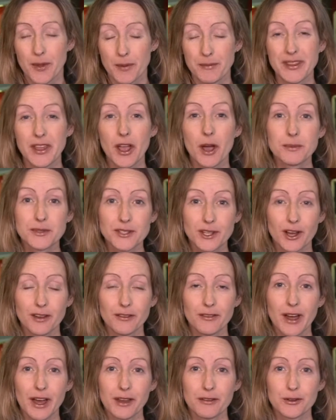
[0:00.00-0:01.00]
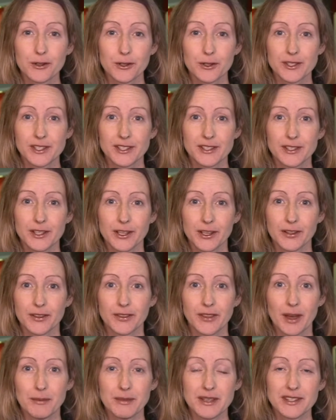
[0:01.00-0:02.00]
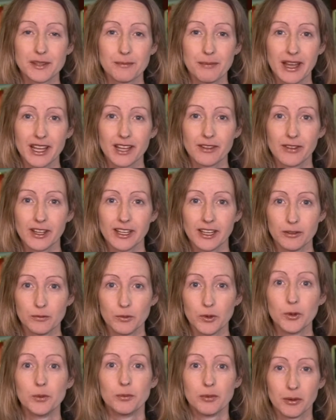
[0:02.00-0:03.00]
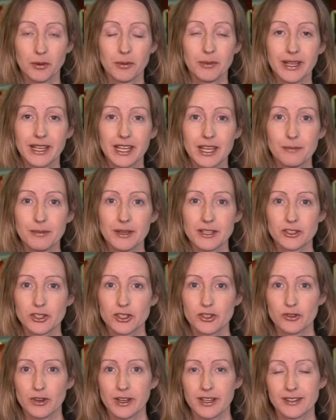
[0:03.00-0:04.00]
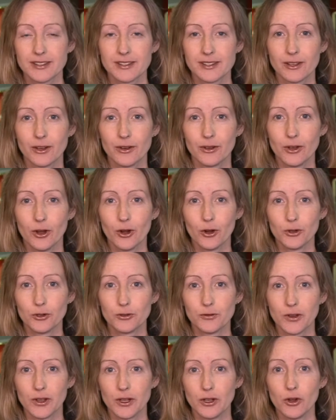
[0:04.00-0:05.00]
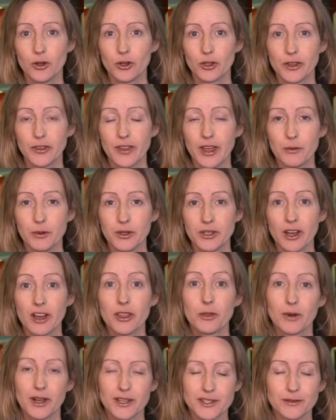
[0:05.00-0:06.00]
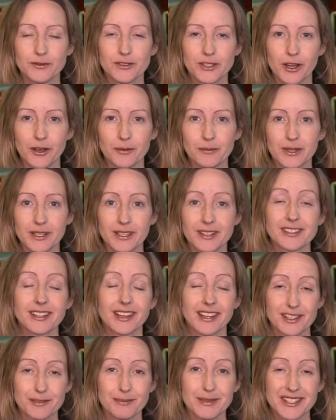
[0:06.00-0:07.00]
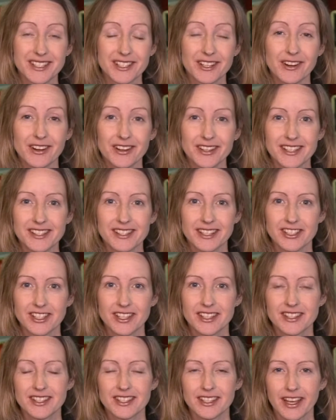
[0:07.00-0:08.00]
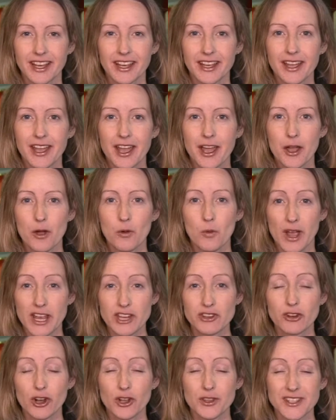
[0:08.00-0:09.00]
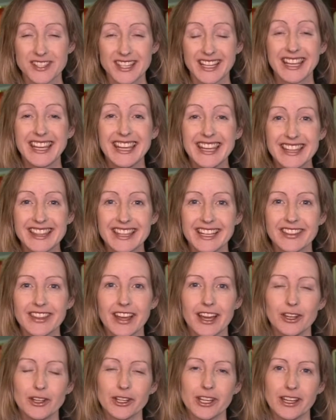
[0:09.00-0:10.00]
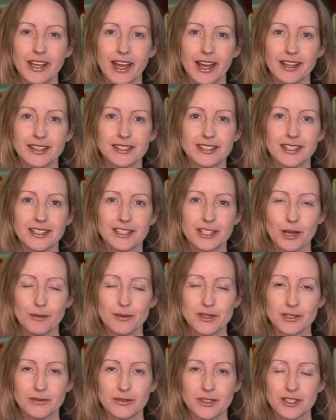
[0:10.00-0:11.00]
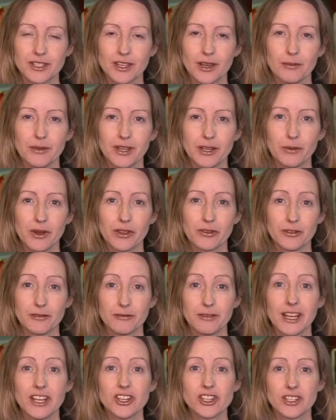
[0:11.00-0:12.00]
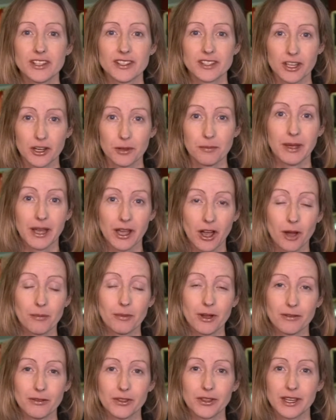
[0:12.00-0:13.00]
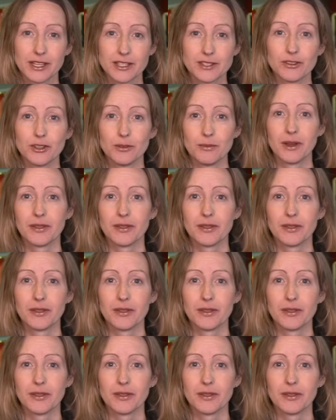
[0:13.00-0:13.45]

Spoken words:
The upside of that, of course, is that that means the Bank of England will probably keep interest rates on hold for longer than they would otherwise have done, because, as Mr. Carney said yesterday, wage growth is a key thing they're looking at in terms of determining whether inflation is going to pick up over the next few